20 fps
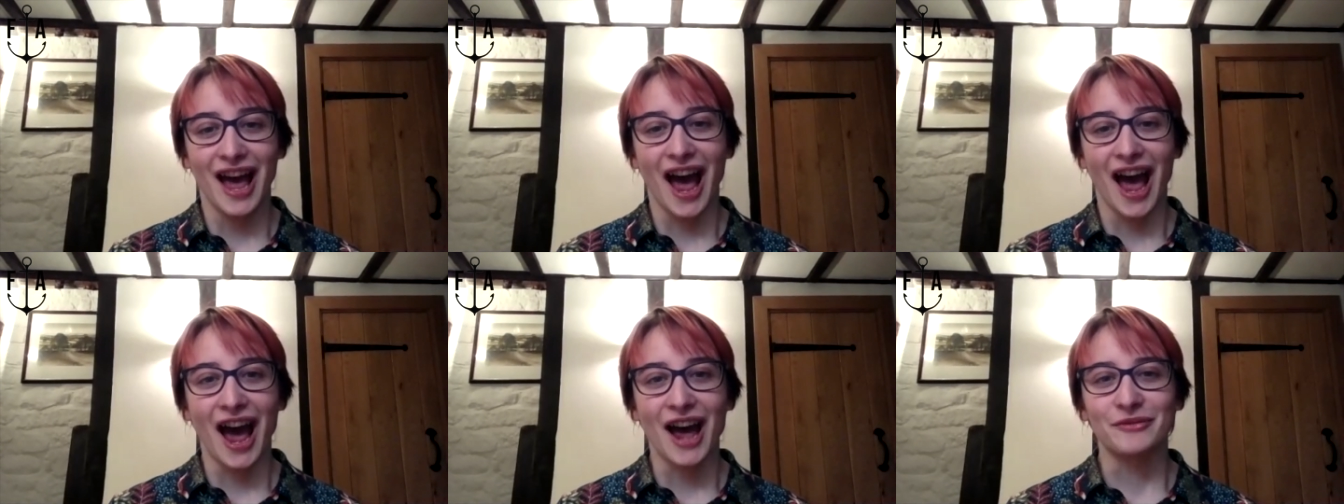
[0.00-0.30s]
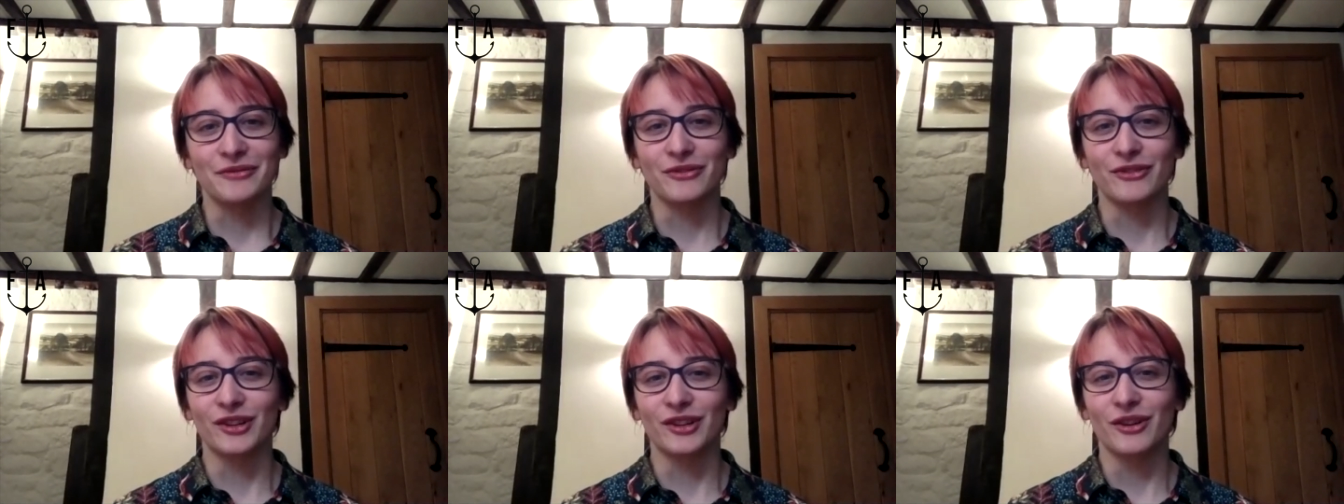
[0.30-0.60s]
And
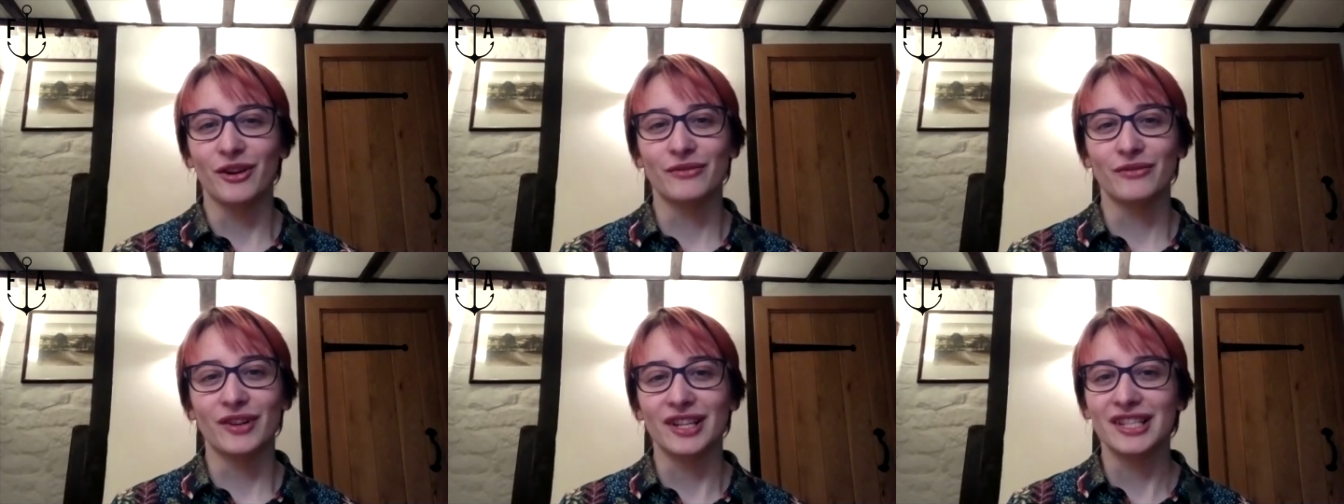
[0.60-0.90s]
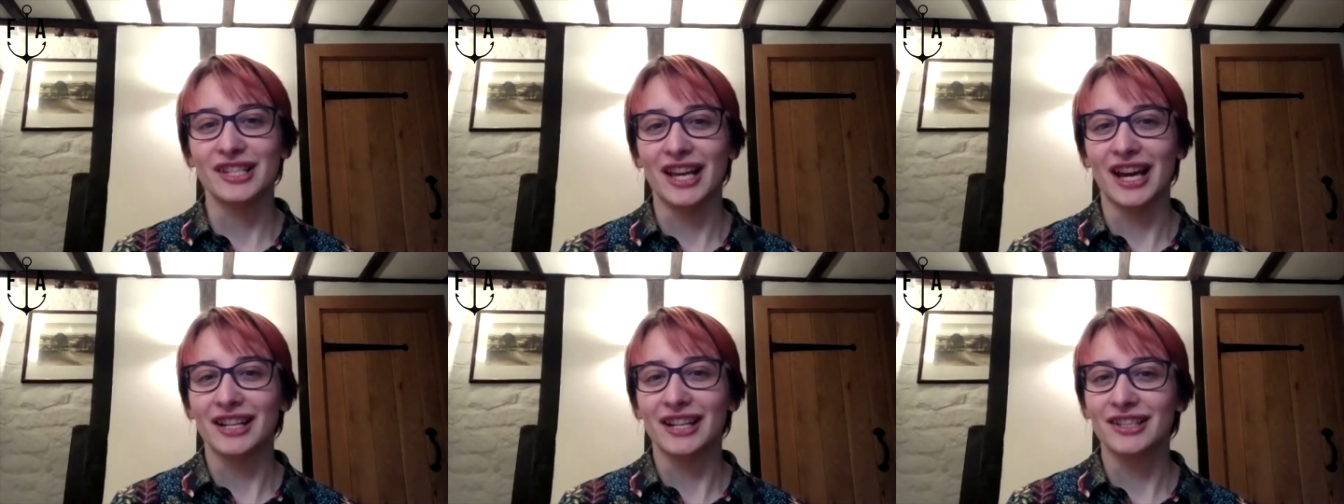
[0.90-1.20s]
for a lot of us,
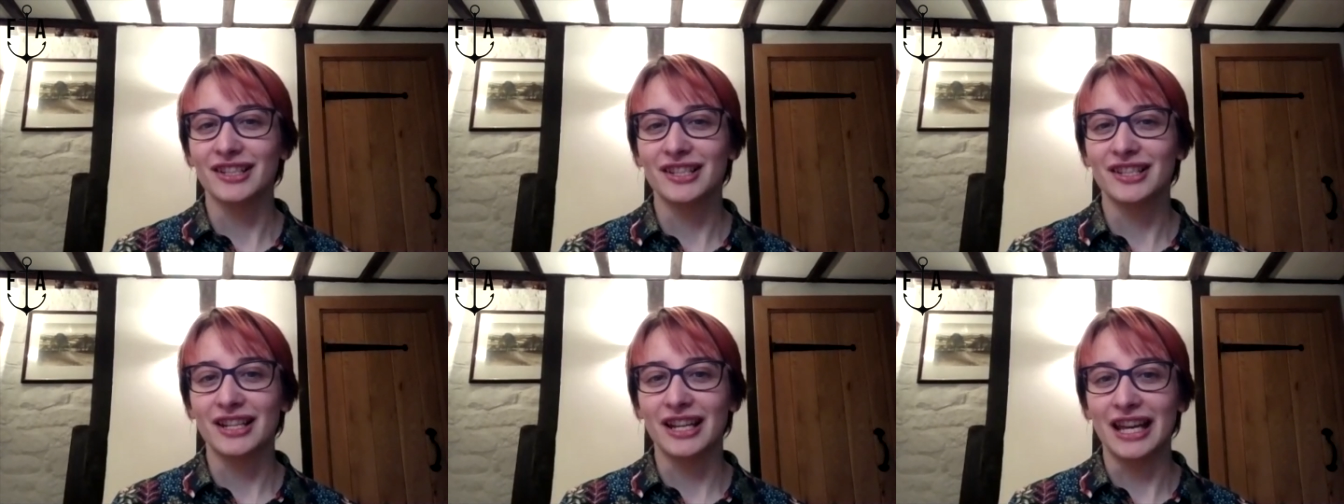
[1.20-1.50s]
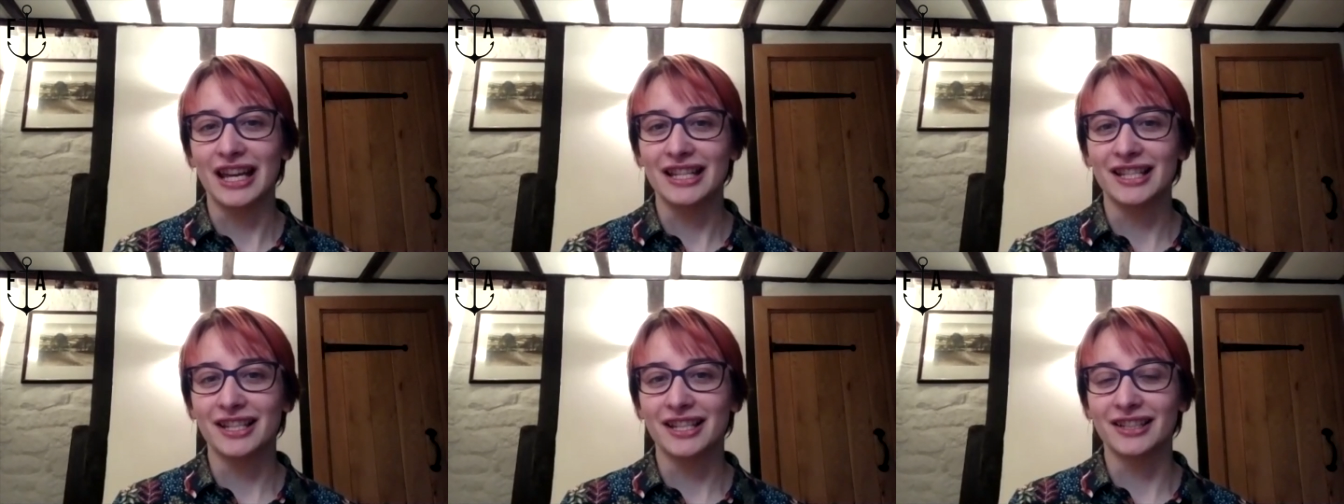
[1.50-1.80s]
that just
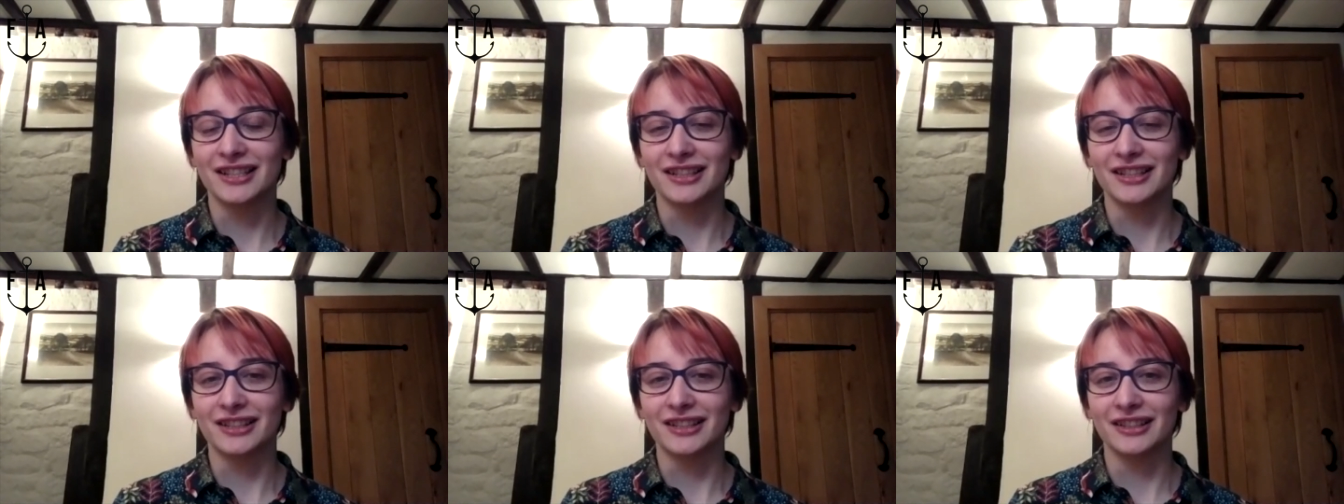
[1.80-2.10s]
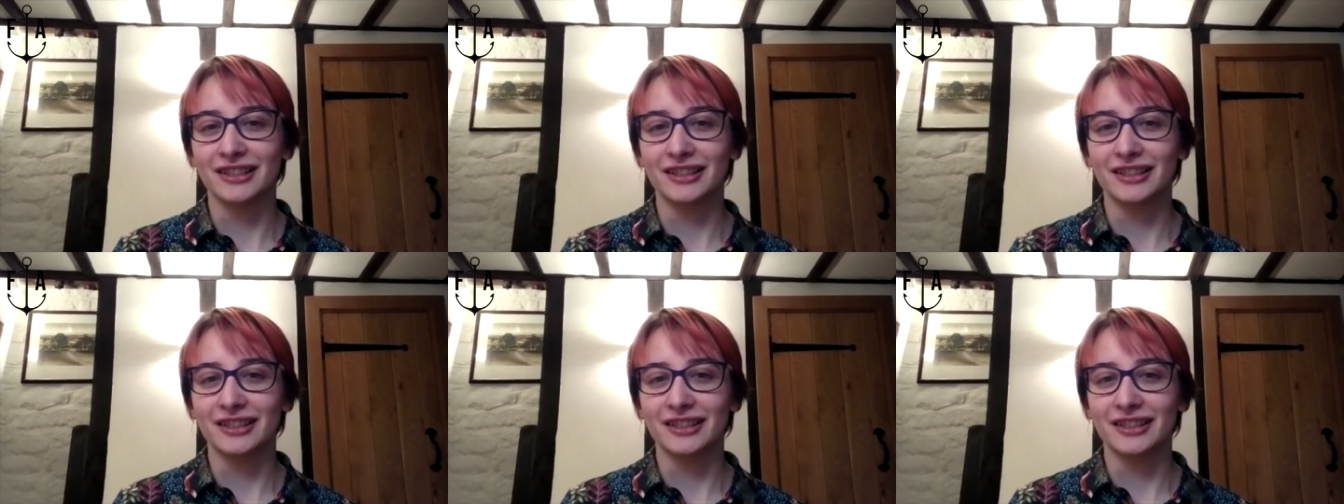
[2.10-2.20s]
isn't